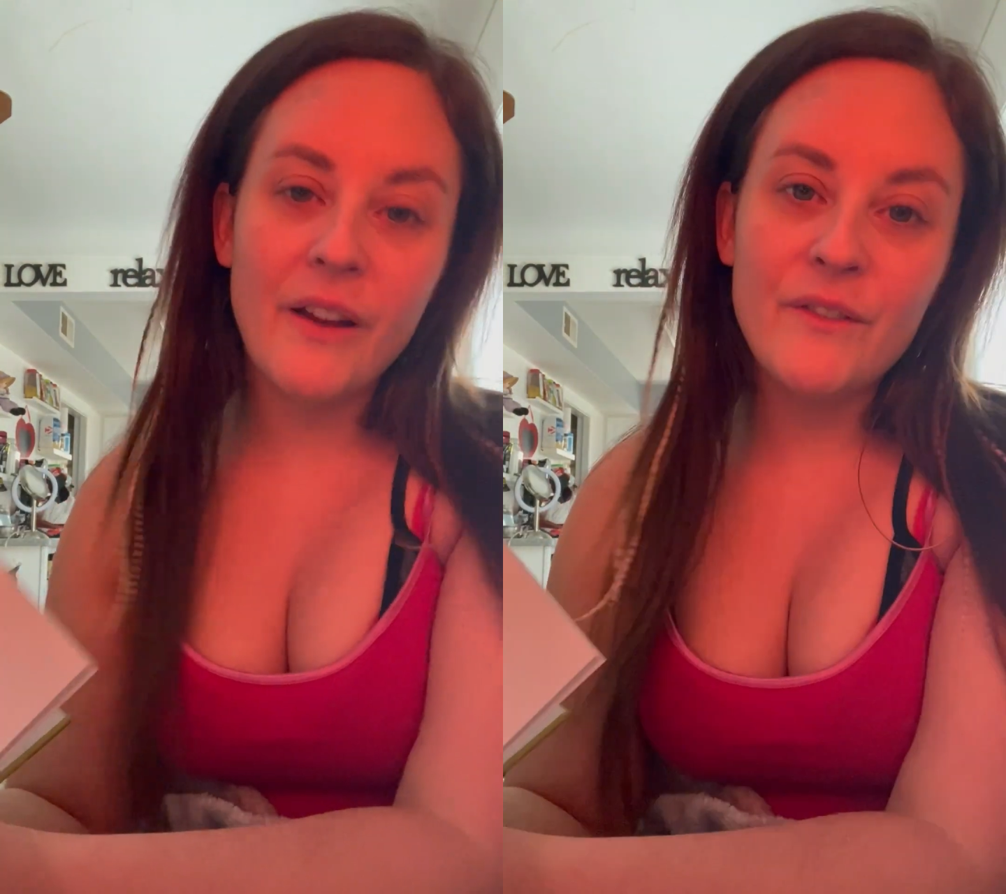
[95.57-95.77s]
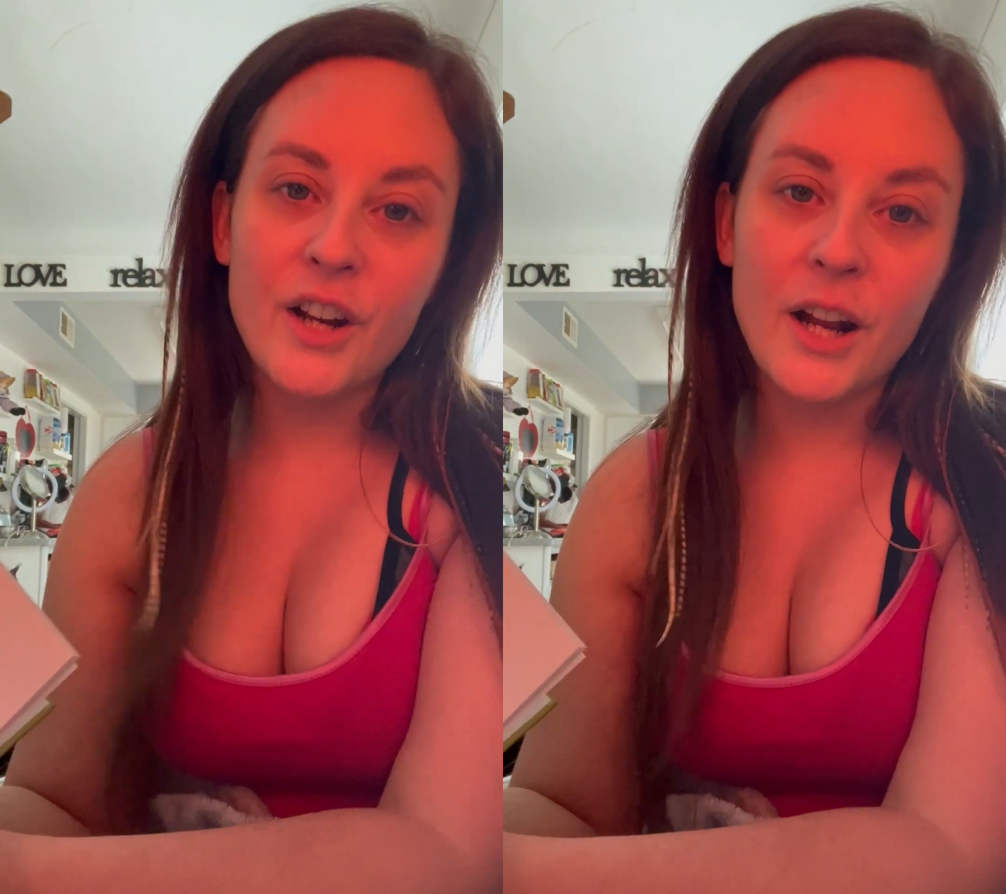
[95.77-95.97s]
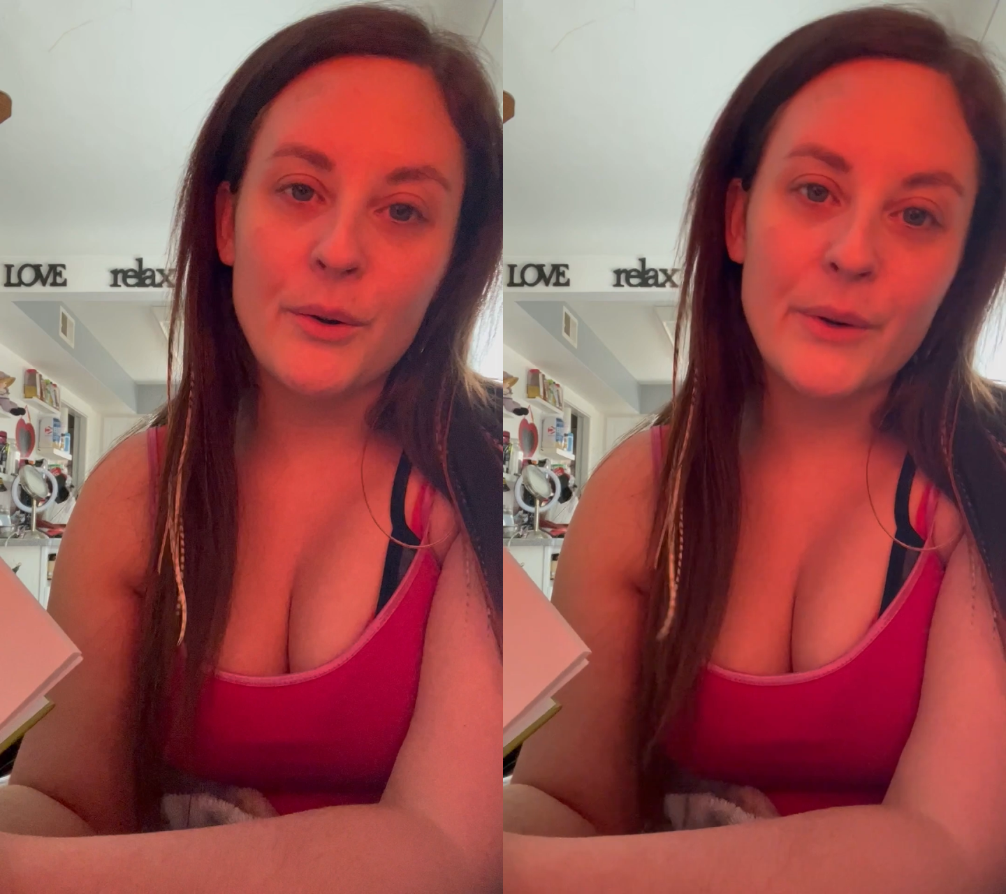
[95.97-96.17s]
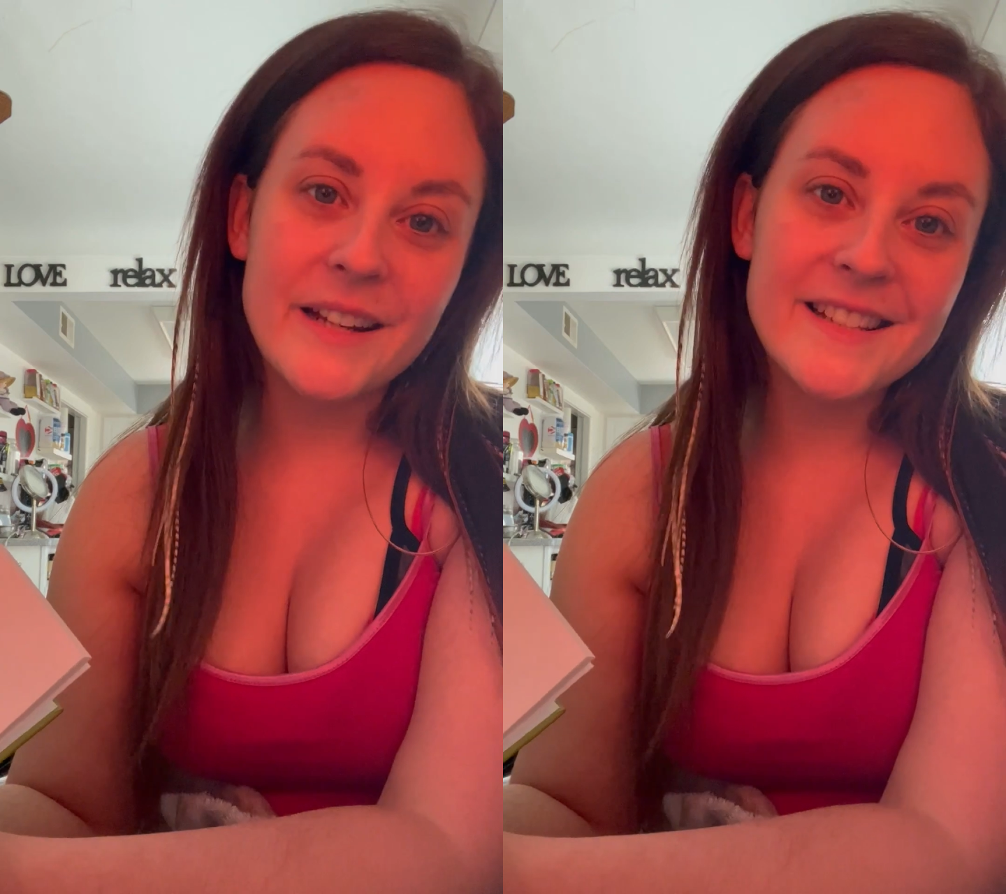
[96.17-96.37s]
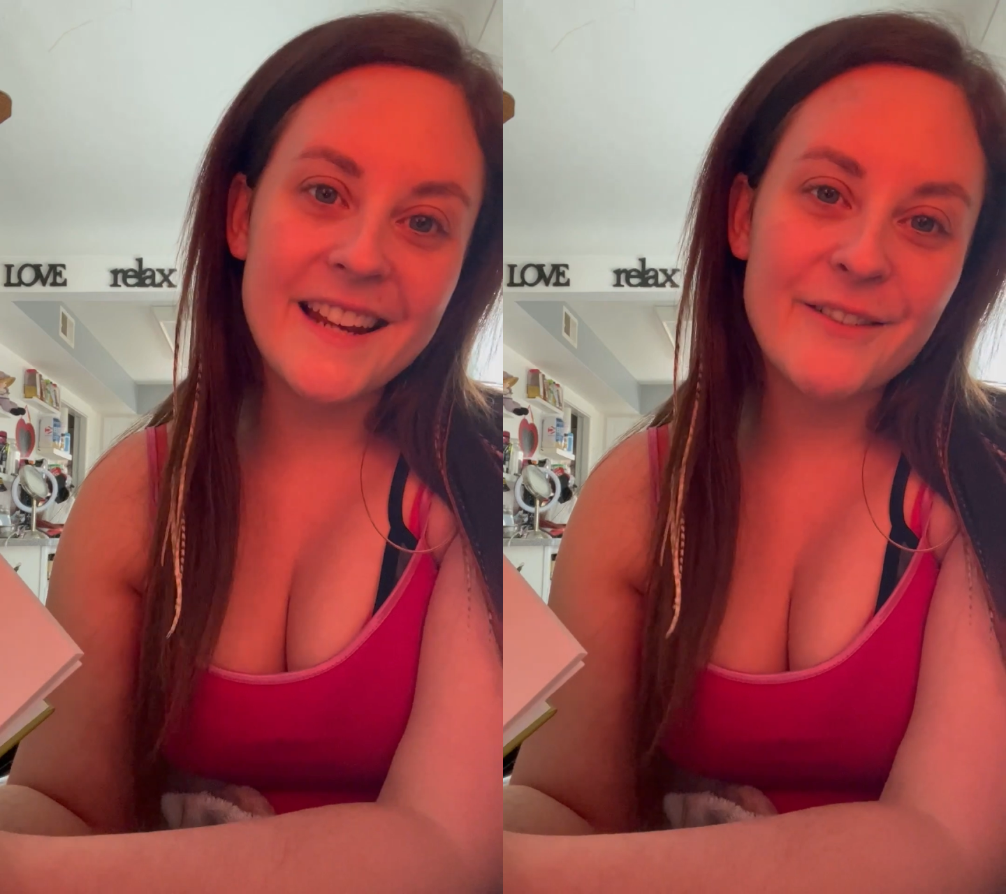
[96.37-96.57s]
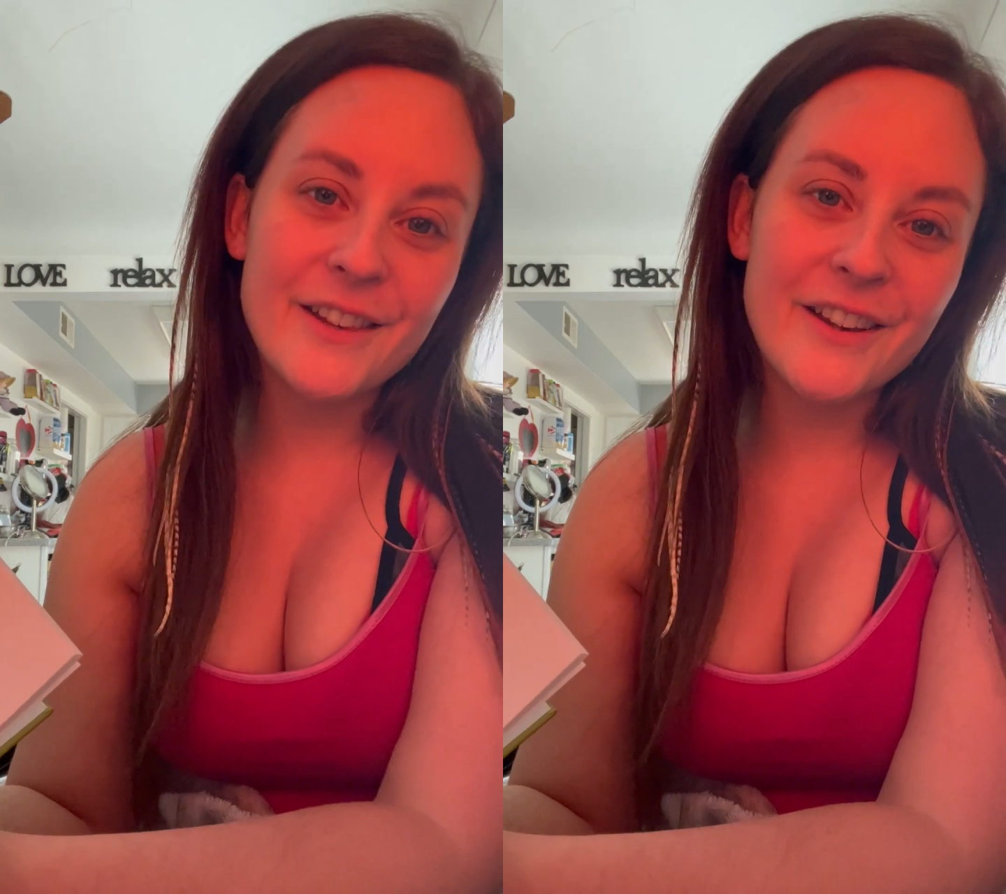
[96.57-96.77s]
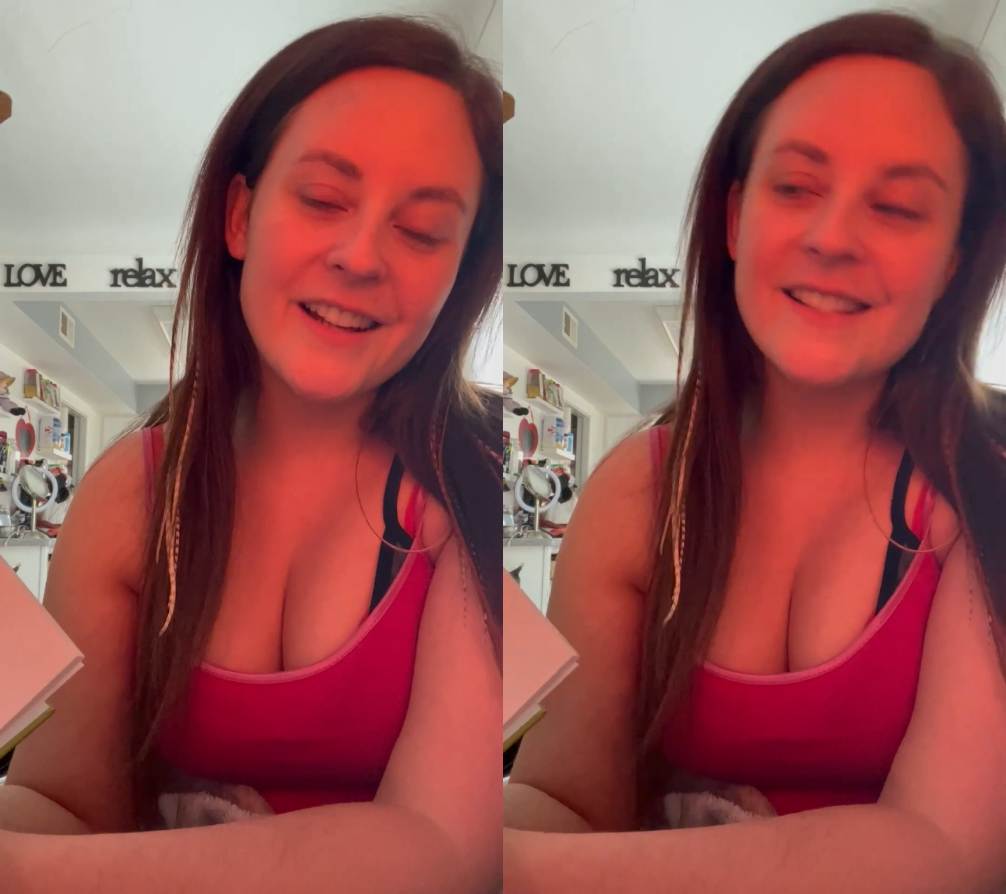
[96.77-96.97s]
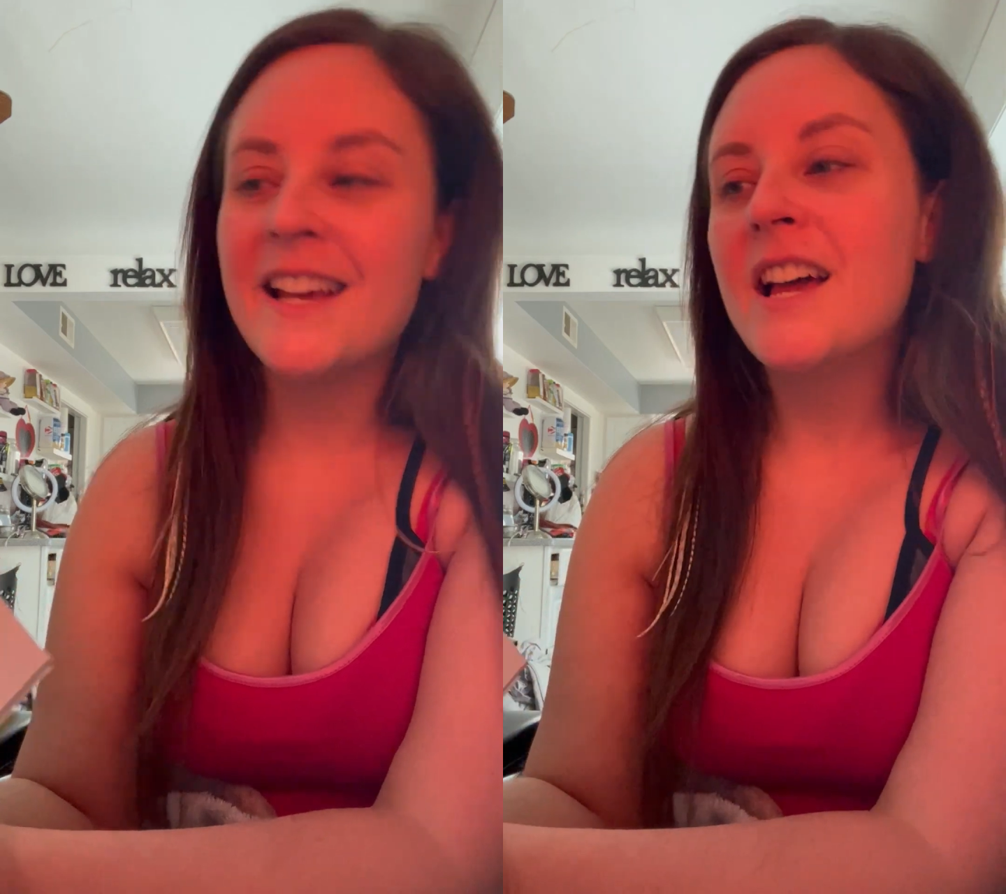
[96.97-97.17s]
figured I would read it today with you guys.